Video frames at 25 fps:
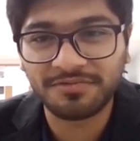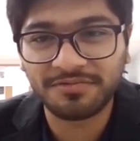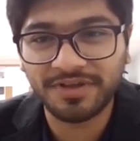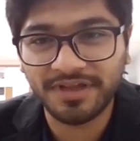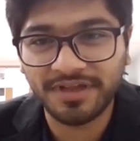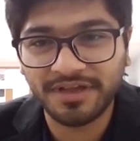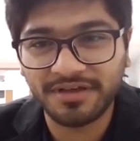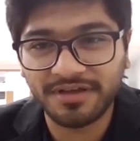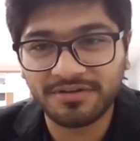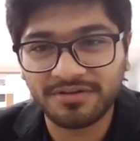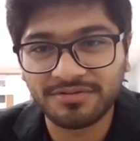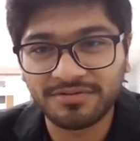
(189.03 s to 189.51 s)
we
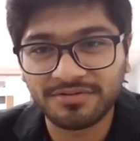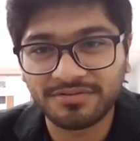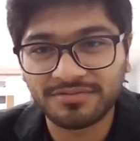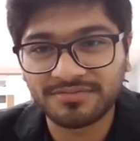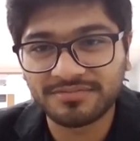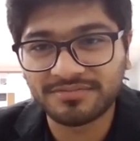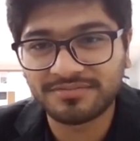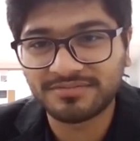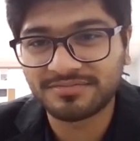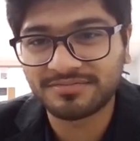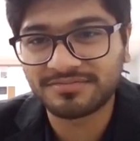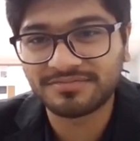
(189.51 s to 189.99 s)
have
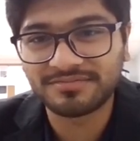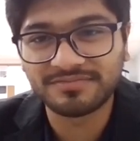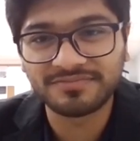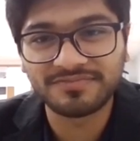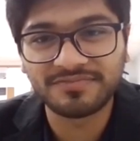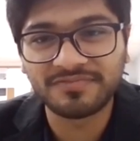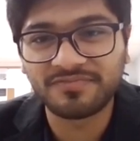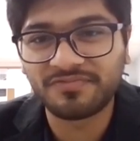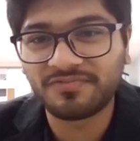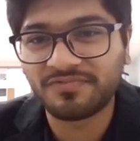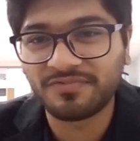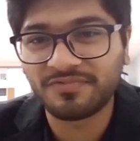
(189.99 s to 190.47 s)

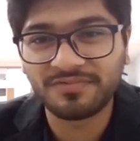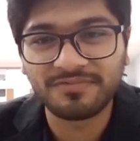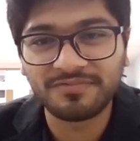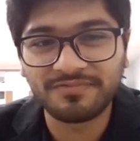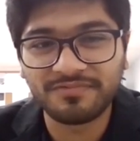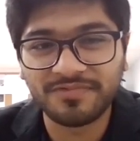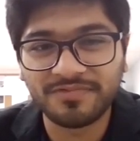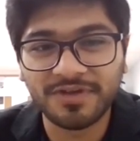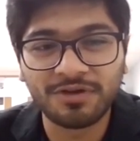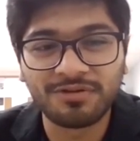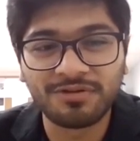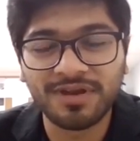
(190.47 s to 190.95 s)

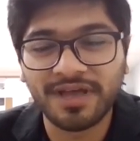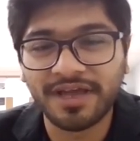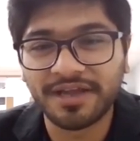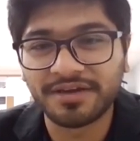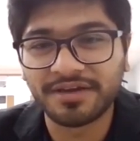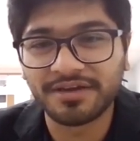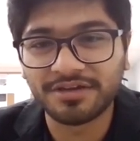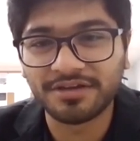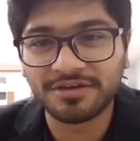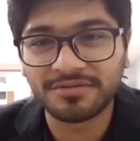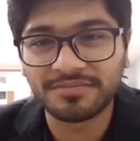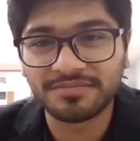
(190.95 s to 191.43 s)

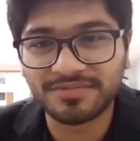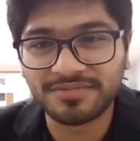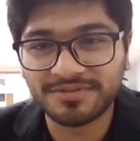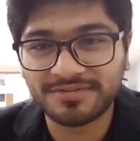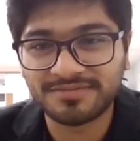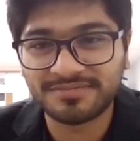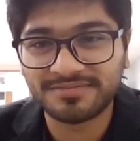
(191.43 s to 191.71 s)
lined up?